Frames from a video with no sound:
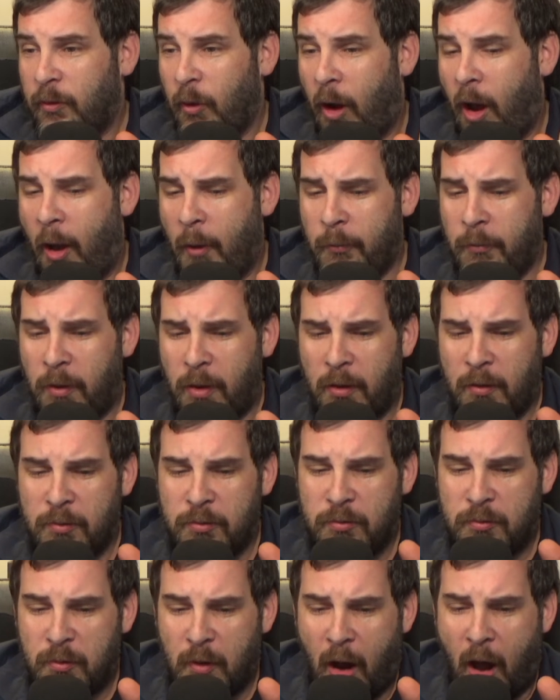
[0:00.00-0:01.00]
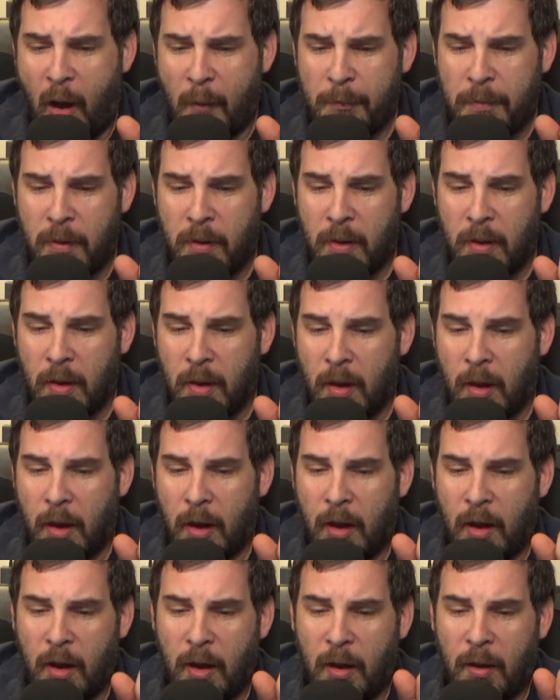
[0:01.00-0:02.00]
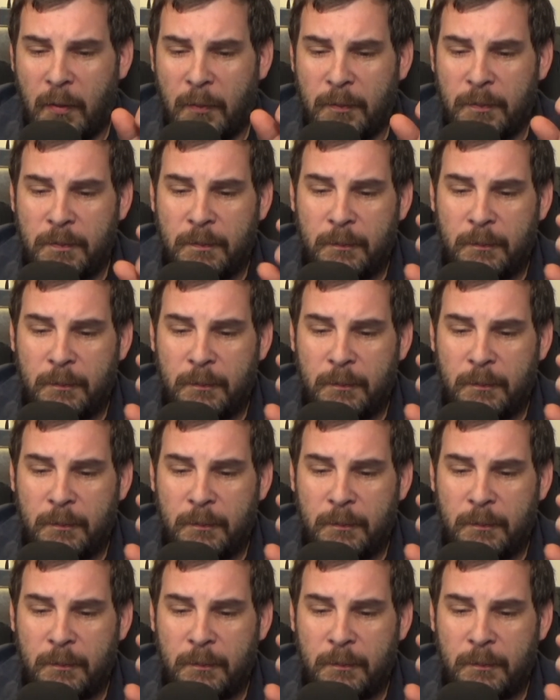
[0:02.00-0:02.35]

I'm gonna drop. So